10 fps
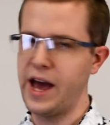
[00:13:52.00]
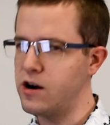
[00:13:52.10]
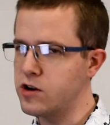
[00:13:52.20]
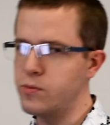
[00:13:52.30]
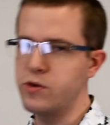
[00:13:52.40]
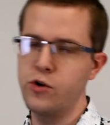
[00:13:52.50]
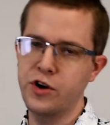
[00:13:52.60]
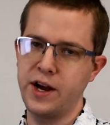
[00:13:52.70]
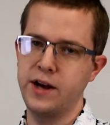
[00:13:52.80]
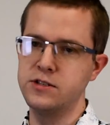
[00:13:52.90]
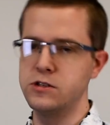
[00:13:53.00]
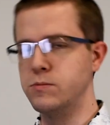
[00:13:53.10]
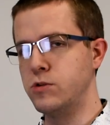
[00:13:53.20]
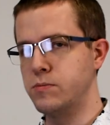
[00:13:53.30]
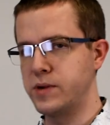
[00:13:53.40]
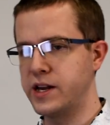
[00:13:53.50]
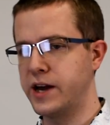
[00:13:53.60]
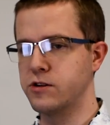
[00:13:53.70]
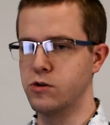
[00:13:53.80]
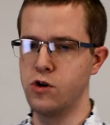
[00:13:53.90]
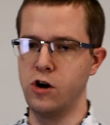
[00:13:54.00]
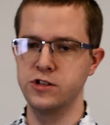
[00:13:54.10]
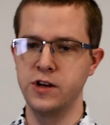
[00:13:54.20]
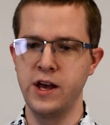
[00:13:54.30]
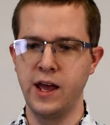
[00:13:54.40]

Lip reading: How can we work out, is this immune mediated or not?